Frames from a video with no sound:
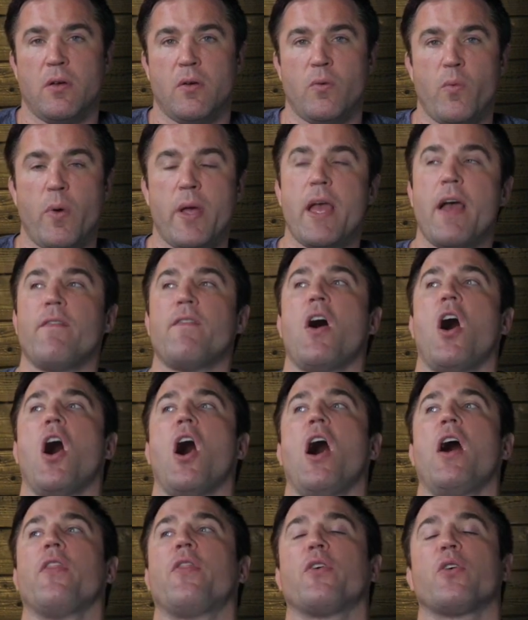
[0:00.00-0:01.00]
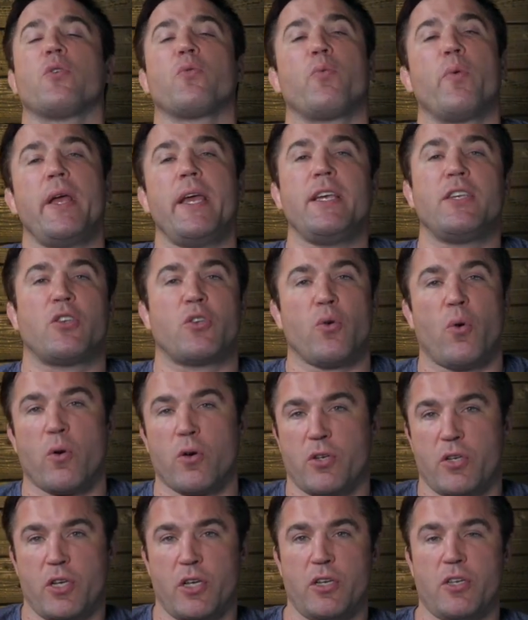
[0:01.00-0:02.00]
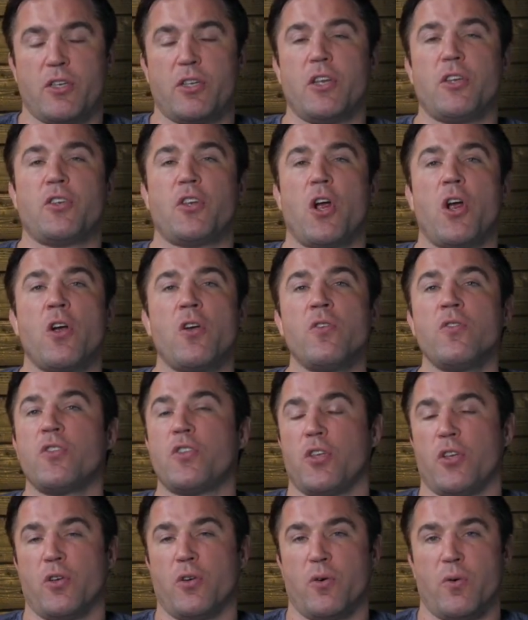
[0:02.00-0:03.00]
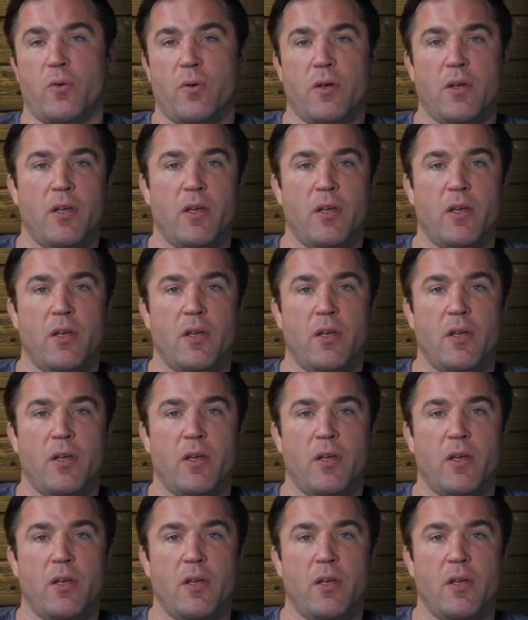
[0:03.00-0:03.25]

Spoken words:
We have other resources to turn to.